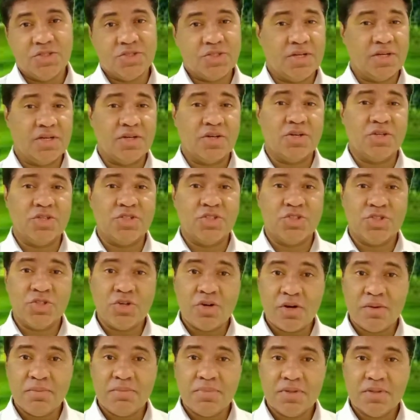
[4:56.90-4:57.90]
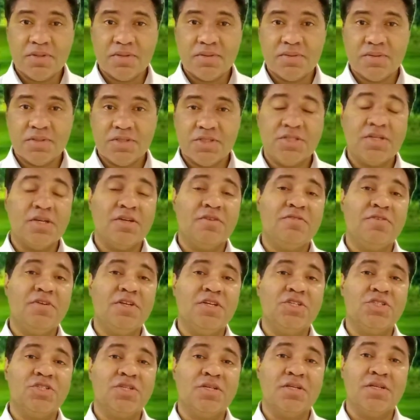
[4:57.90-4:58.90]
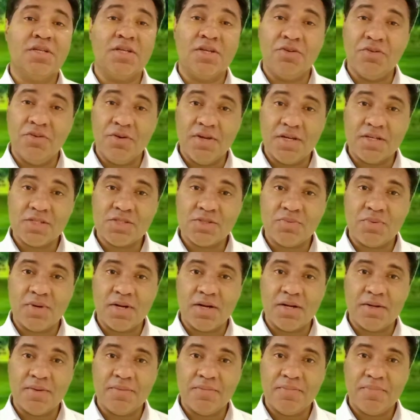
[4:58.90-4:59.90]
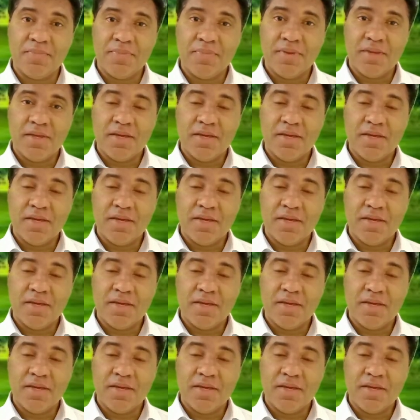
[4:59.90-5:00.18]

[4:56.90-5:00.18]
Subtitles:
She had a good job, she had finished her degree as well,